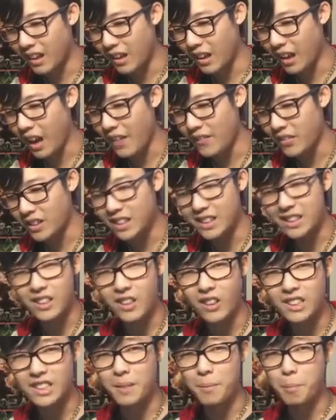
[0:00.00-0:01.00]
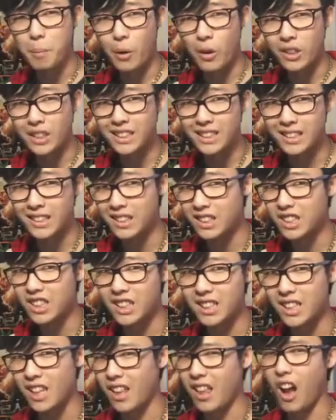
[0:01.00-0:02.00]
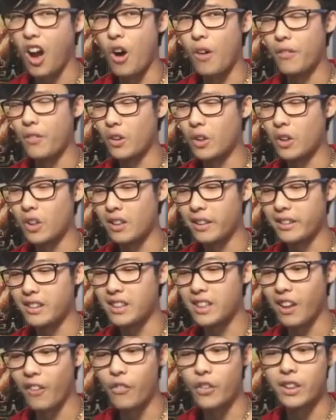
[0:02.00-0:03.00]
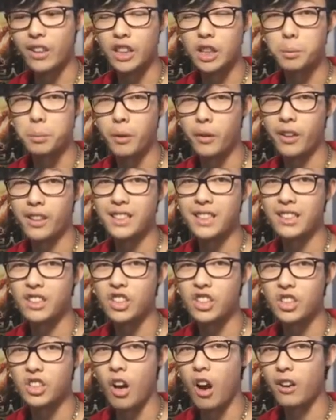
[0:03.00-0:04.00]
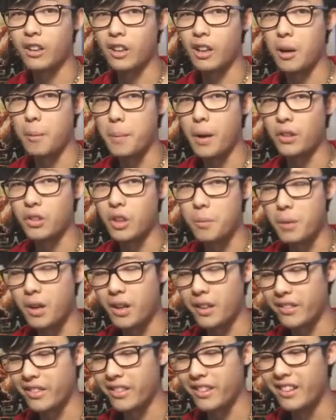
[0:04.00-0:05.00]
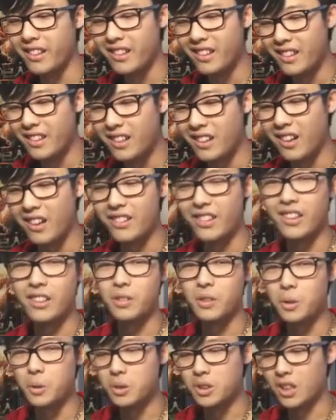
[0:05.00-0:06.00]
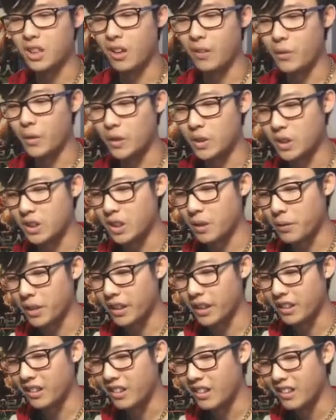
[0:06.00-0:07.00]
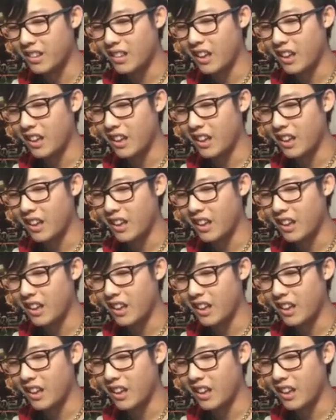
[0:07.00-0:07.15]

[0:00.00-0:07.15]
Having these cards in person is just an overall different experience than just talking about them on a news coverage or something.